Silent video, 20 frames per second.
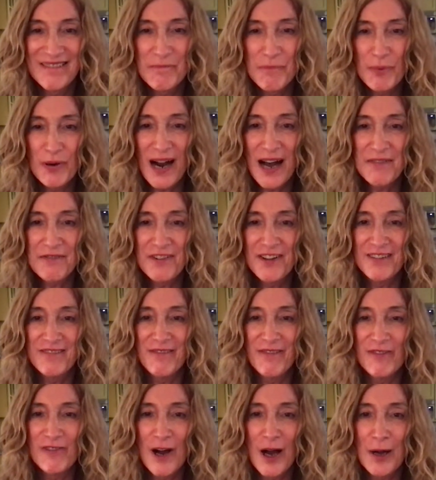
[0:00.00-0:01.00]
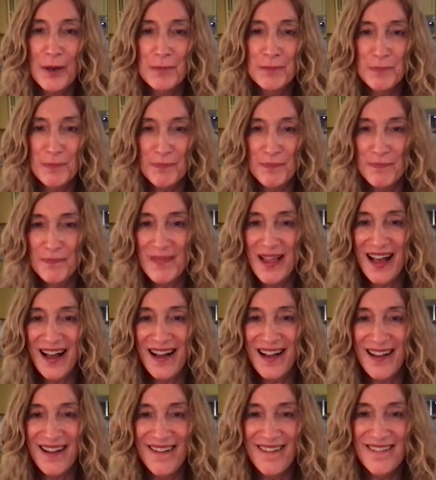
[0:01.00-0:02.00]
profit from
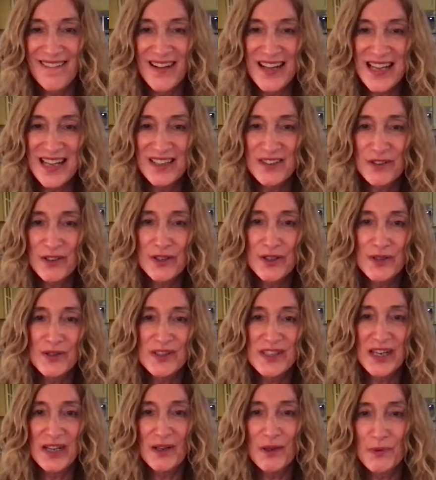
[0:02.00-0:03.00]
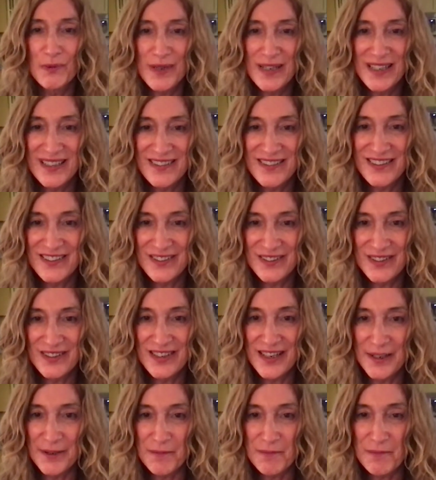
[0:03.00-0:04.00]
introducing or
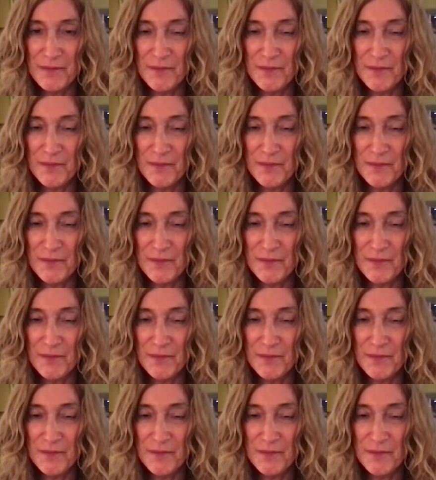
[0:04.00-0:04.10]
reintroducing.